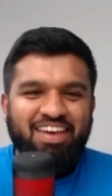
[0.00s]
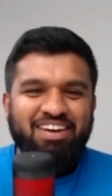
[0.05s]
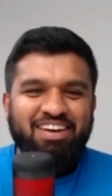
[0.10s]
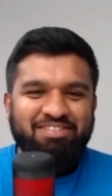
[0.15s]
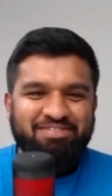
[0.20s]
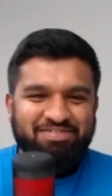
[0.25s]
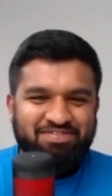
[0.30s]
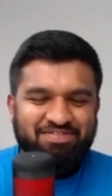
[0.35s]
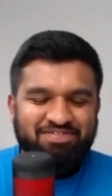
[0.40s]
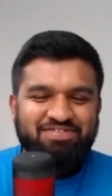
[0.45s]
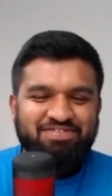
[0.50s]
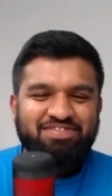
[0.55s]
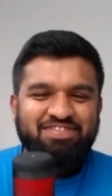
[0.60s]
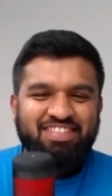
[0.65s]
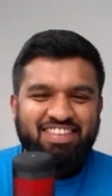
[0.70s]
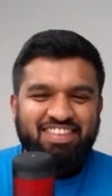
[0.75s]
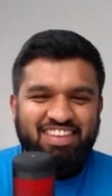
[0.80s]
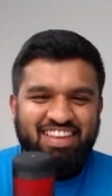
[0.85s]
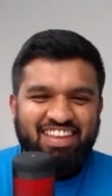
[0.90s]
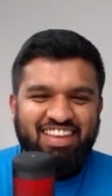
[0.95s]
um,
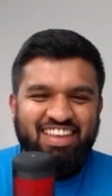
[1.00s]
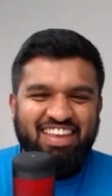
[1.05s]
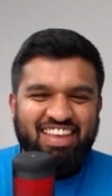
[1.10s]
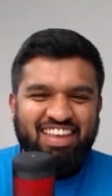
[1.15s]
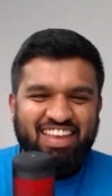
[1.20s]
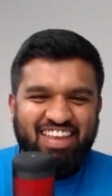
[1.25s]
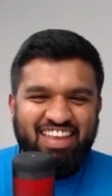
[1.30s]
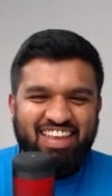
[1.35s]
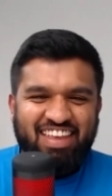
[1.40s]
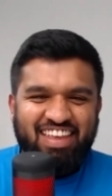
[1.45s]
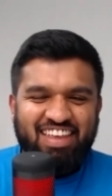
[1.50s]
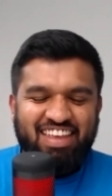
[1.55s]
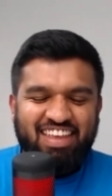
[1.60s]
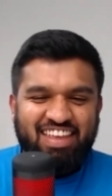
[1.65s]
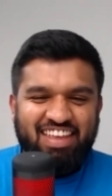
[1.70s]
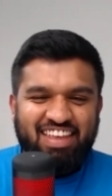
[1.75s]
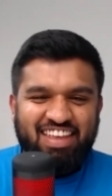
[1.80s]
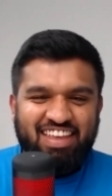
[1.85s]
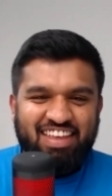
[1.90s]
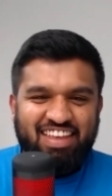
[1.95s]
Otherwise,
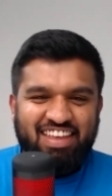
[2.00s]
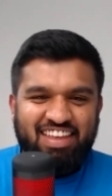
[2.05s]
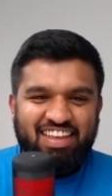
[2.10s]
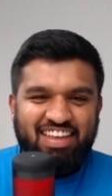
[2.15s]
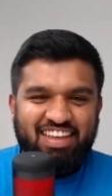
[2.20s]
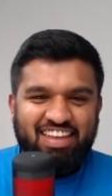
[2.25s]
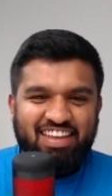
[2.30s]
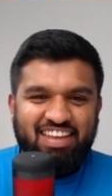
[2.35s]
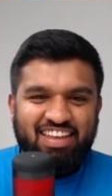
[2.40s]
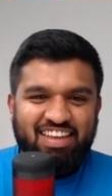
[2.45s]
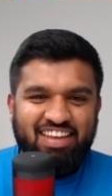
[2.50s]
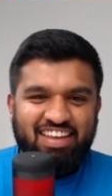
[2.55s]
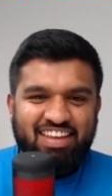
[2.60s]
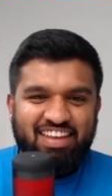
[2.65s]
well, keep it